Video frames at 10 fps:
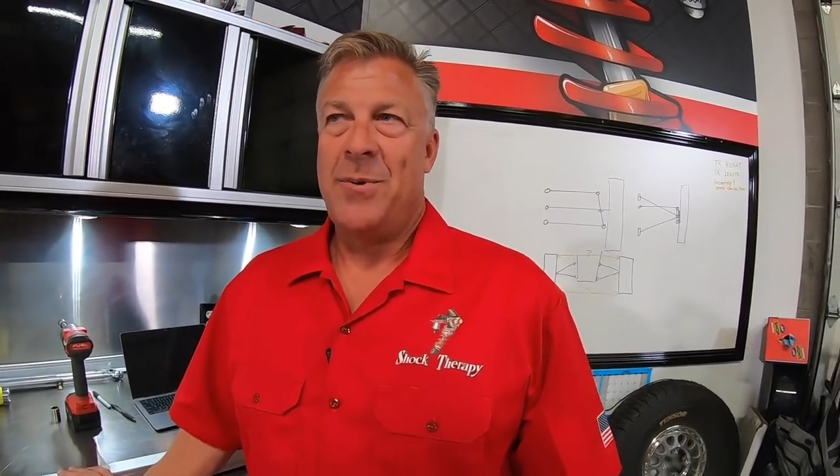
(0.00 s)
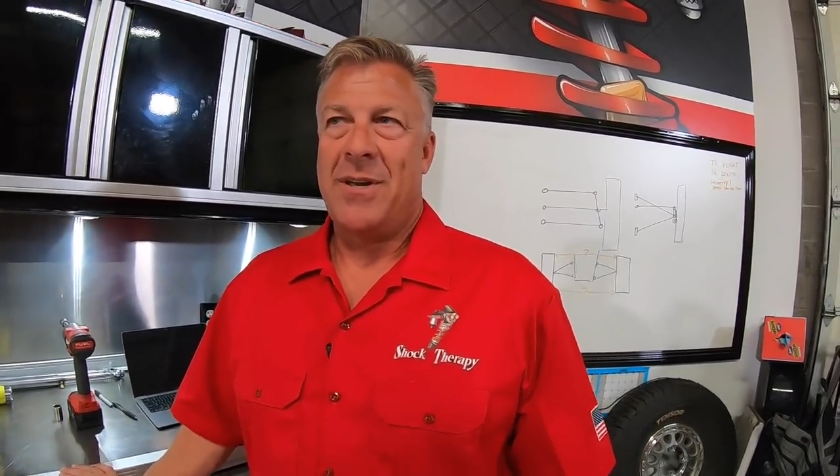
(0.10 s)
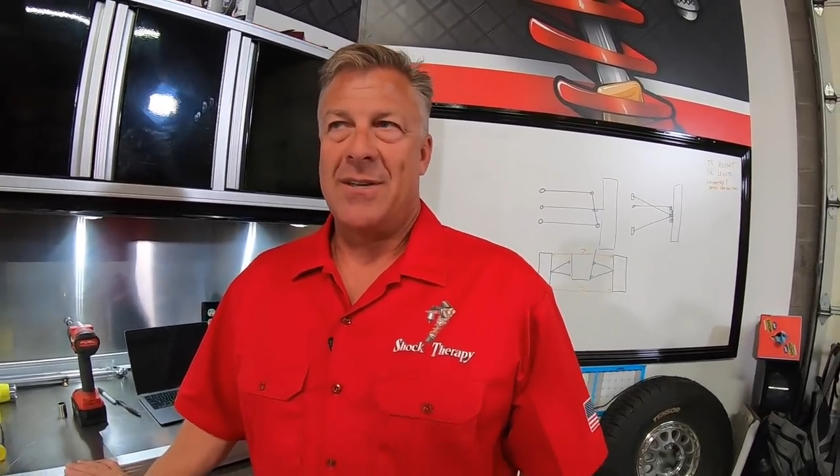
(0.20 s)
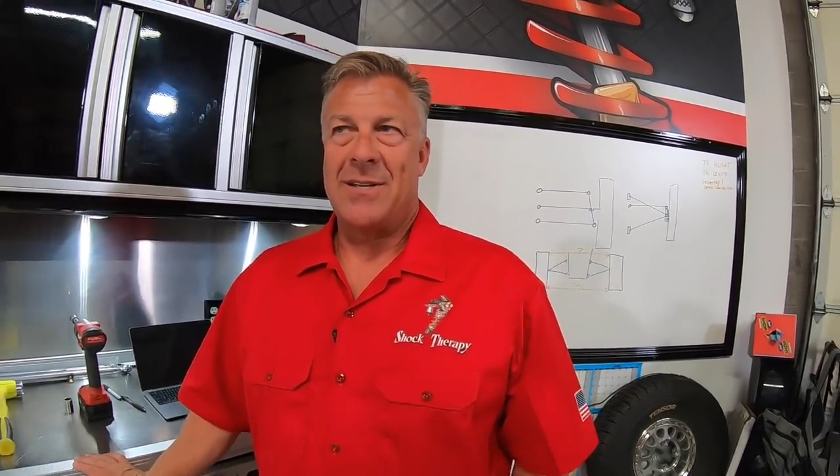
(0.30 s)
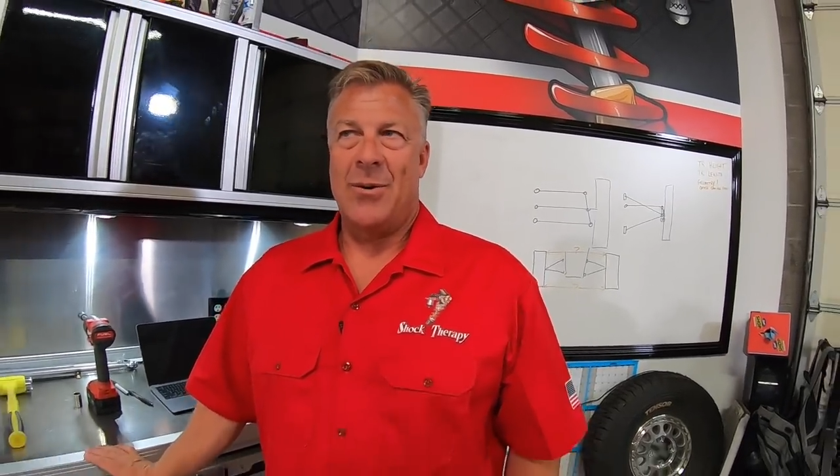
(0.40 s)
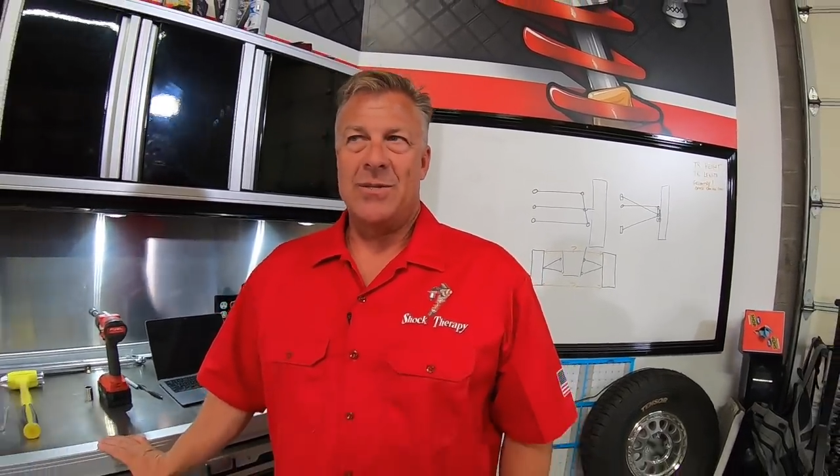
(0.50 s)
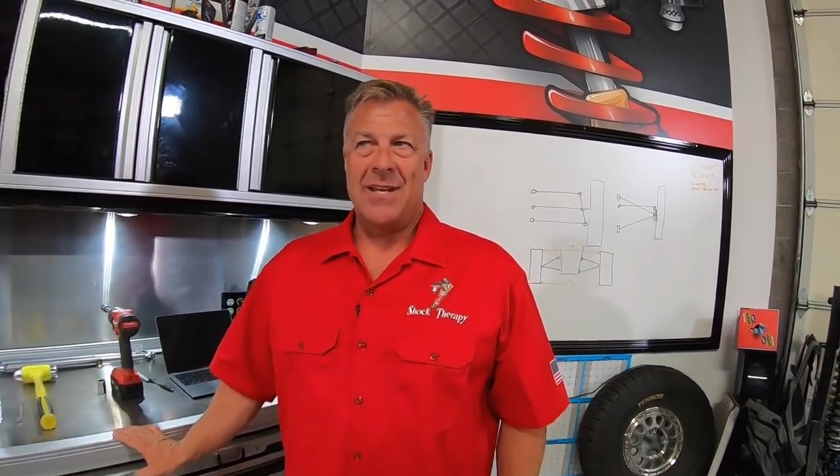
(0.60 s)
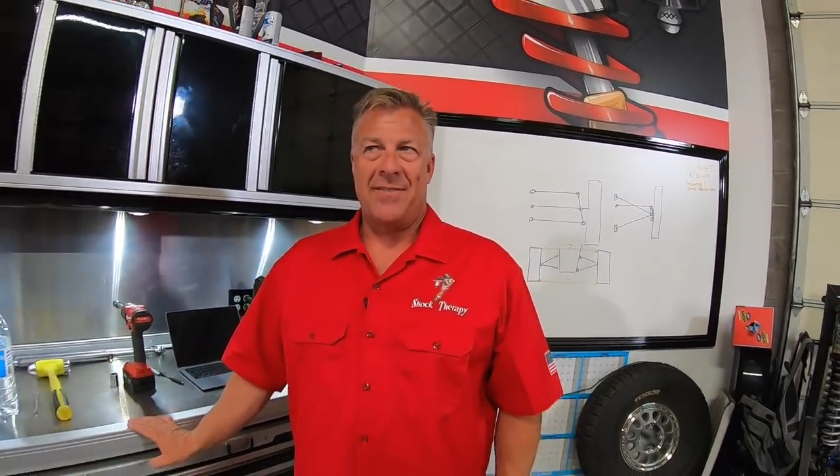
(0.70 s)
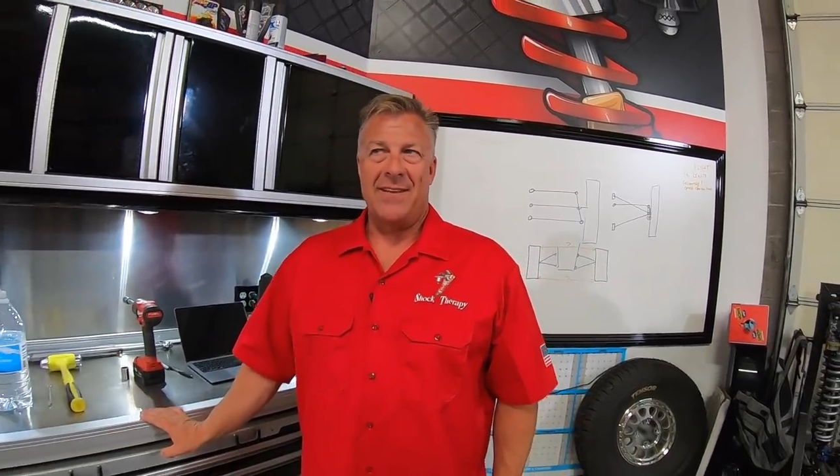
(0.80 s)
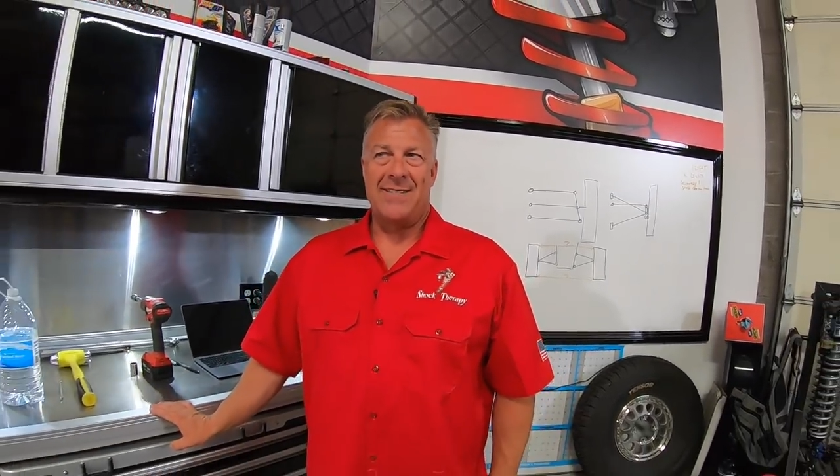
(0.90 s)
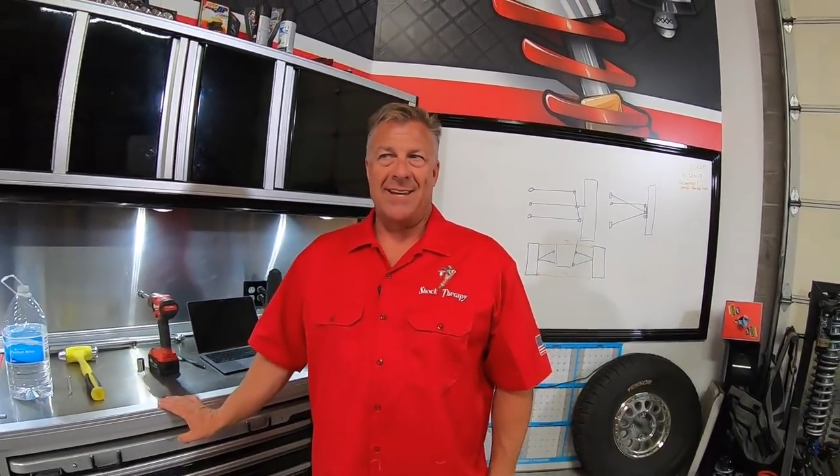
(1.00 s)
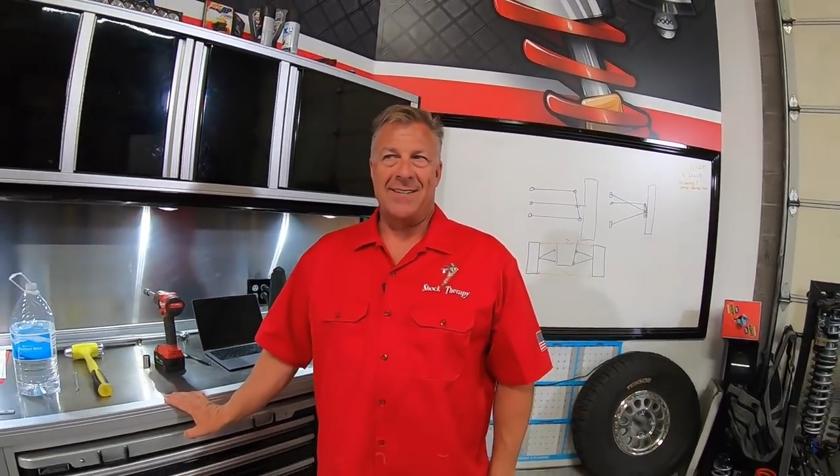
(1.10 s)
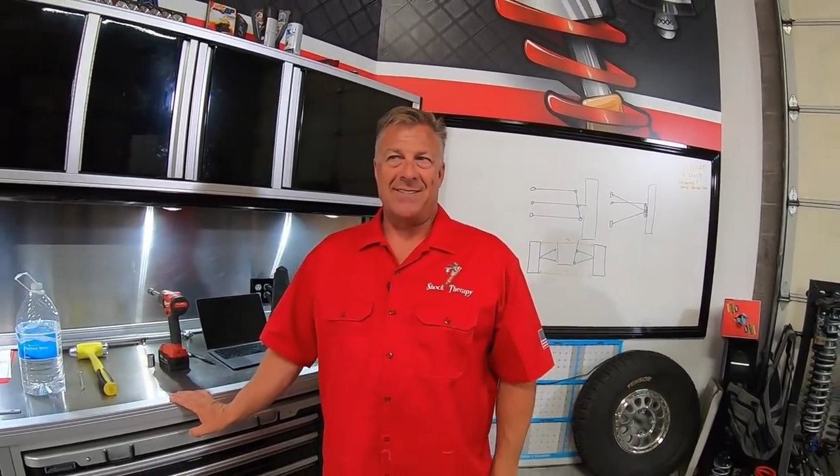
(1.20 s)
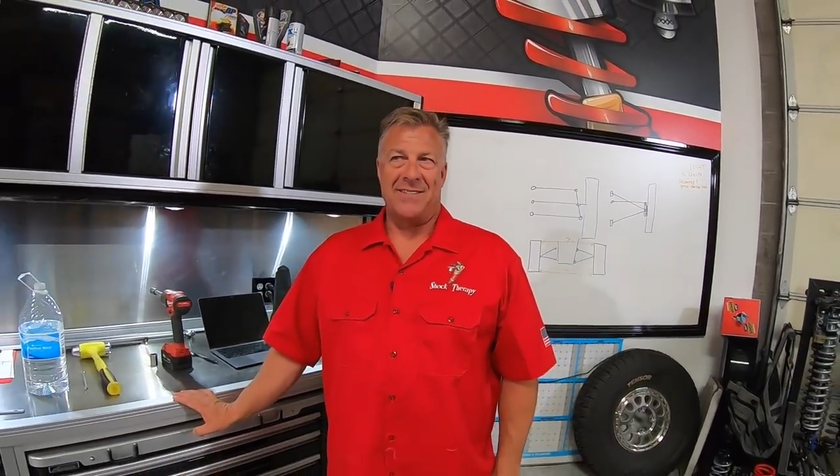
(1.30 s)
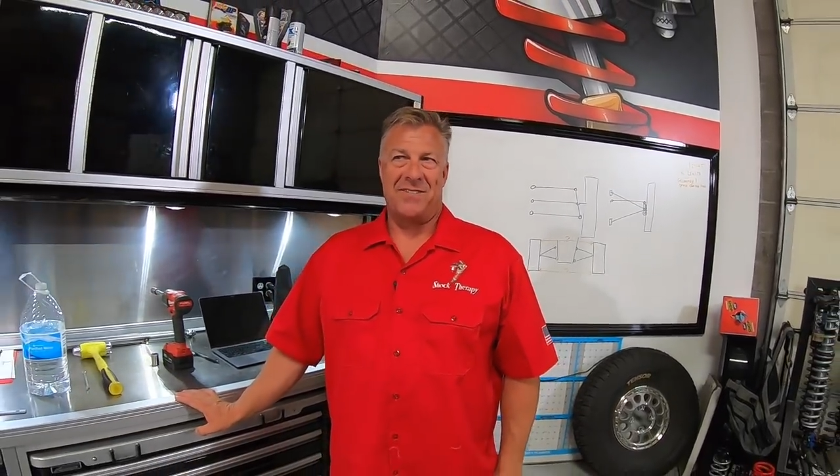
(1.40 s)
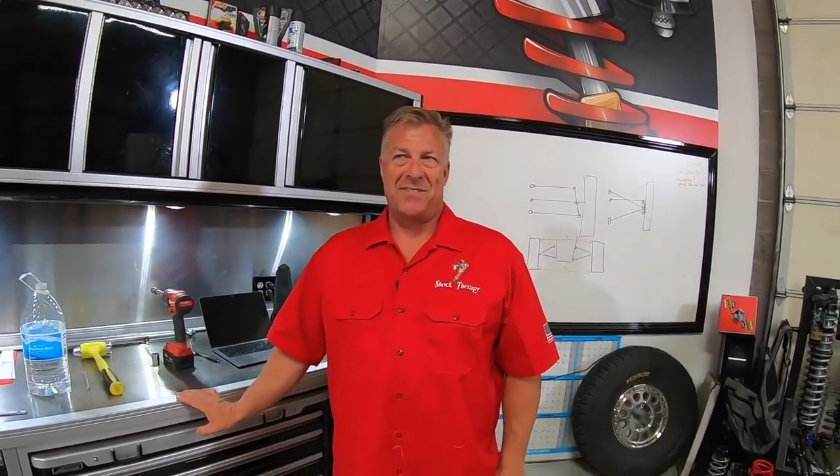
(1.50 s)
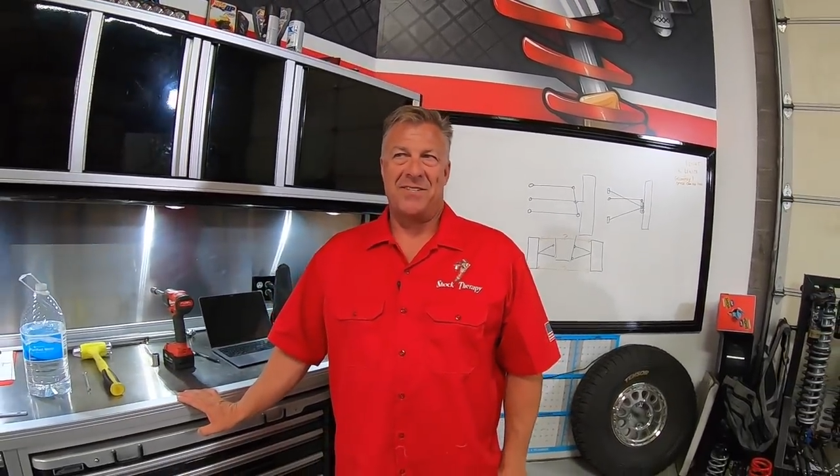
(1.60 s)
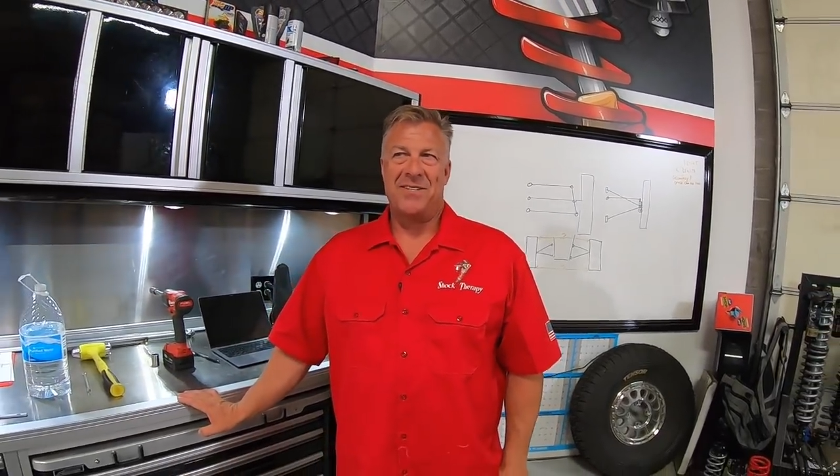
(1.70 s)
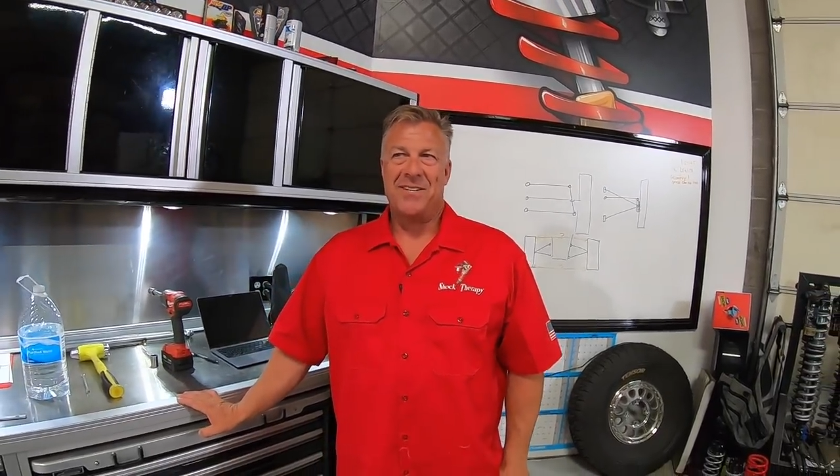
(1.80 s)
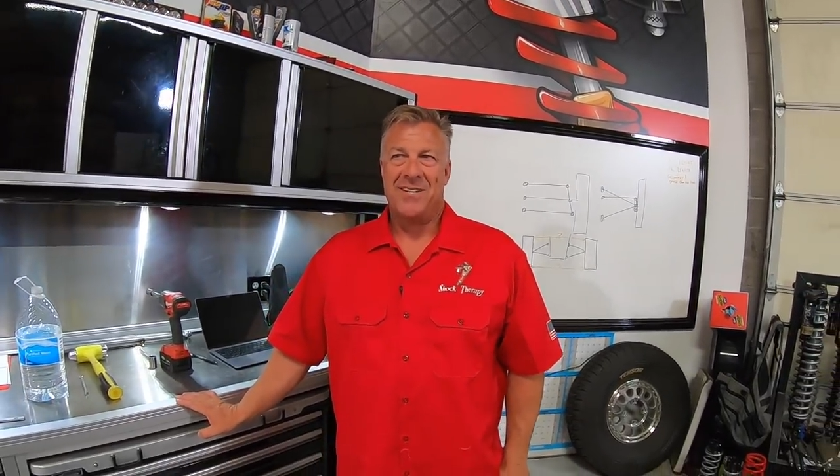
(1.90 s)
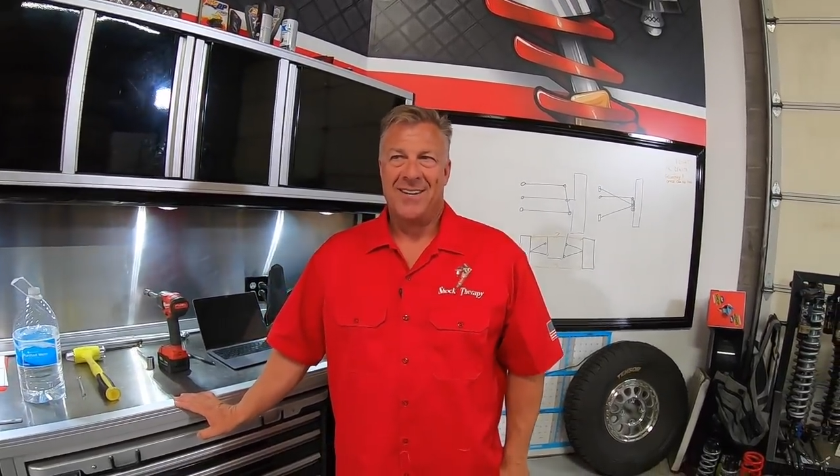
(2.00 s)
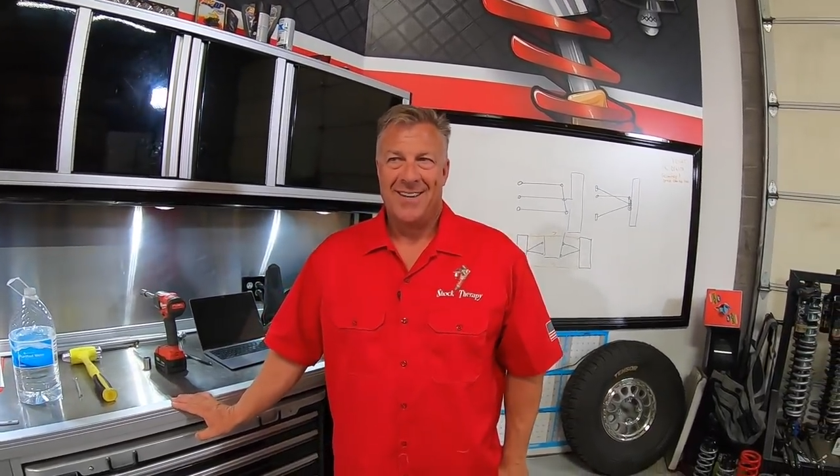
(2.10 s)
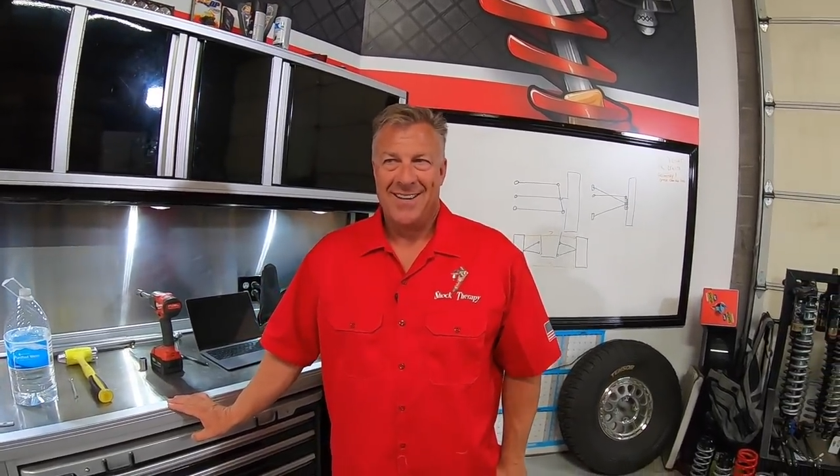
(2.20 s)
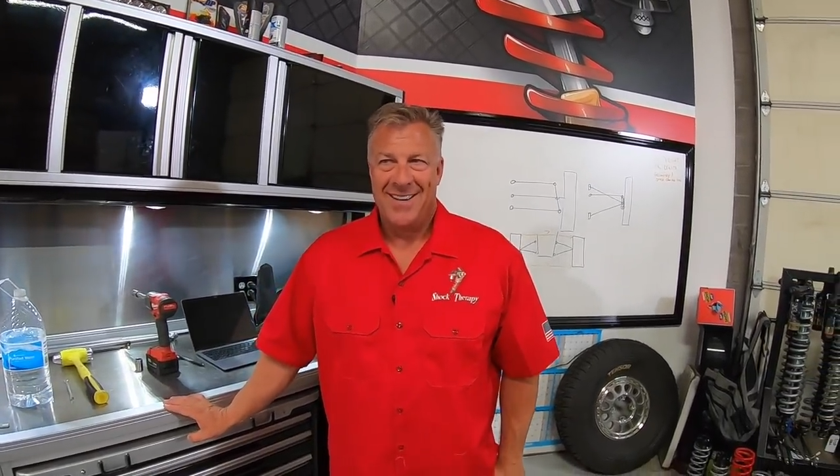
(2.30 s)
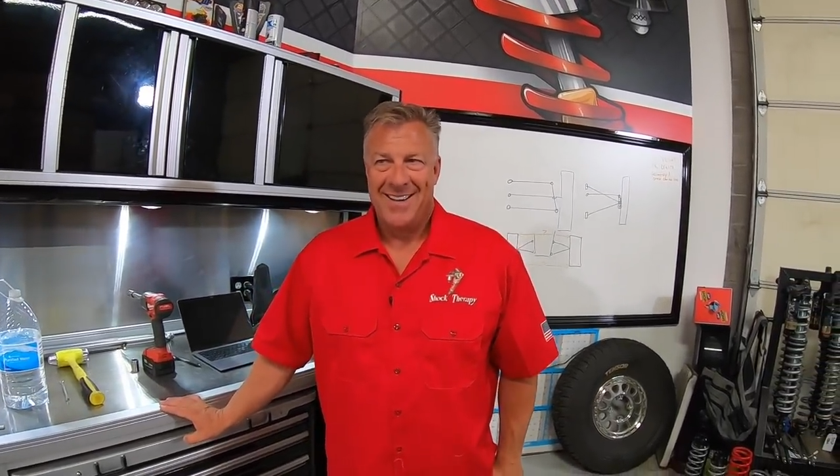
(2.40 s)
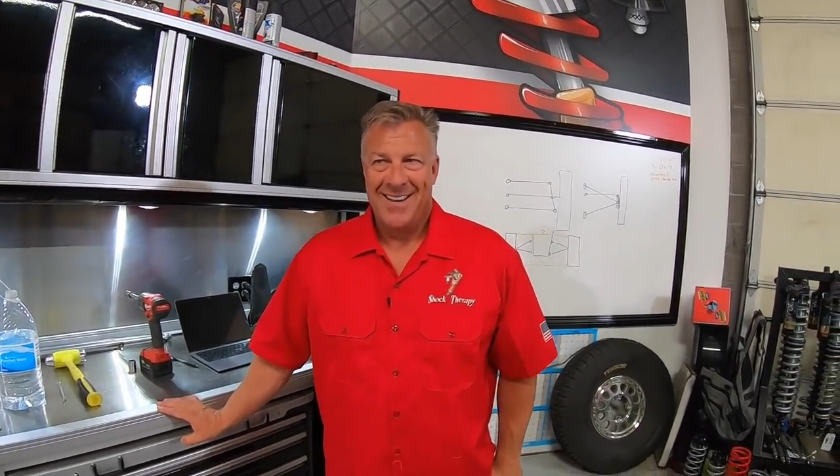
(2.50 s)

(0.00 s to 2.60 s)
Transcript: because I was at the dentist. Dun